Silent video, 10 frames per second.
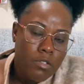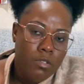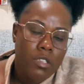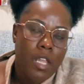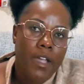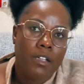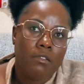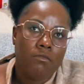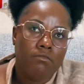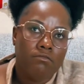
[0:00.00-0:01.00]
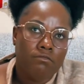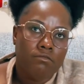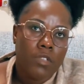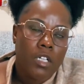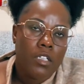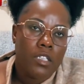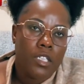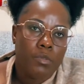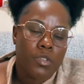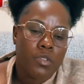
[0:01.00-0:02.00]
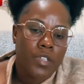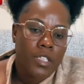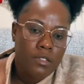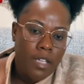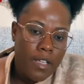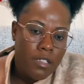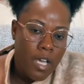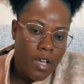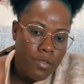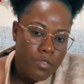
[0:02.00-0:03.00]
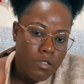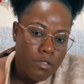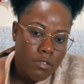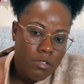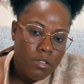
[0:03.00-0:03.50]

So it's like he was over his dad's house